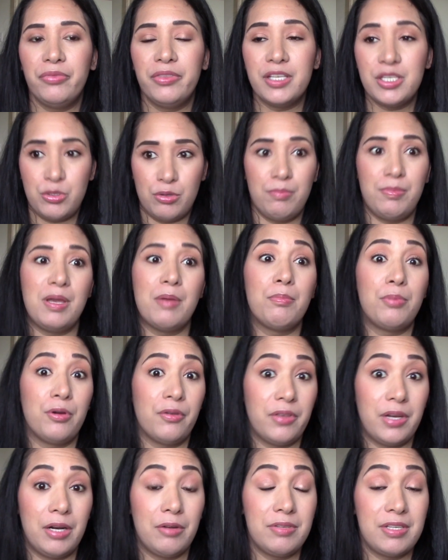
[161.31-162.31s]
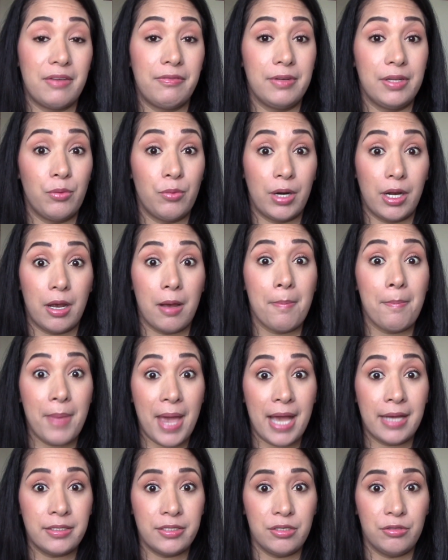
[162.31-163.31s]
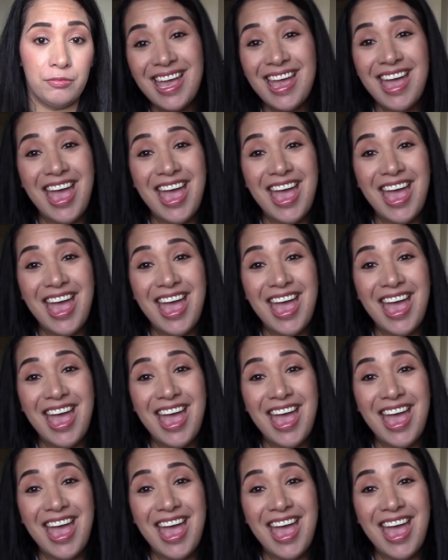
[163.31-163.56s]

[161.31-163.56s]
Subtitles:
this would be a book that I would definitely want to come back to.